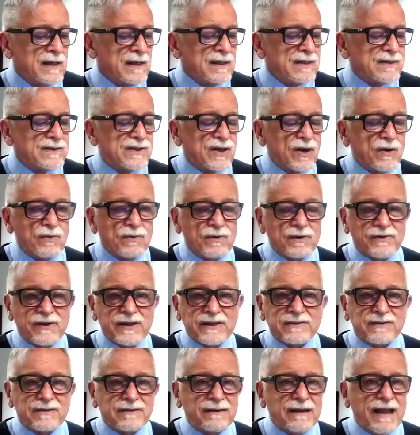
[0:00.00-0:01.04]
So
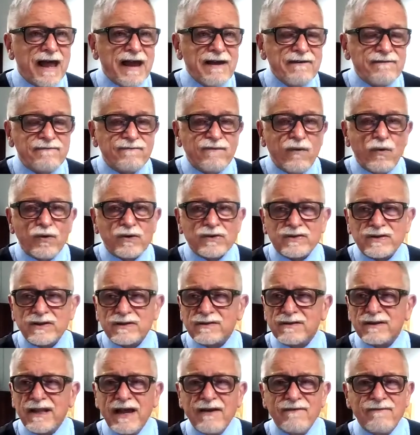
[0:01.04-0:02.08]
this life force,
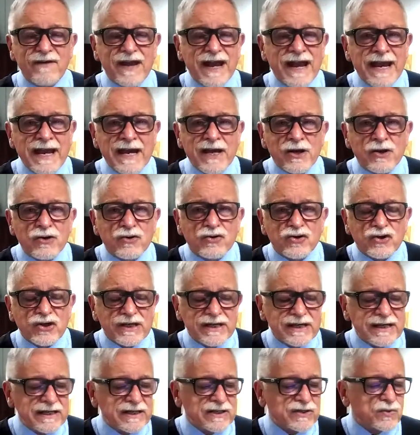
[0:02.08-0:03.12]
this life
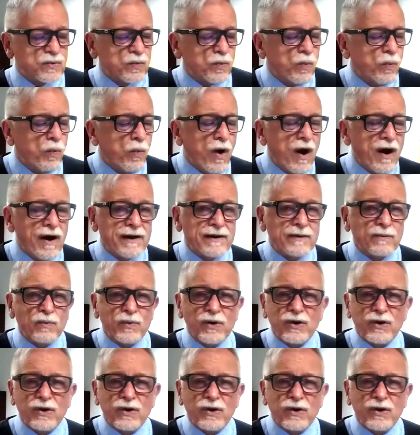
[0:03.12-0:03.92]
energy is one.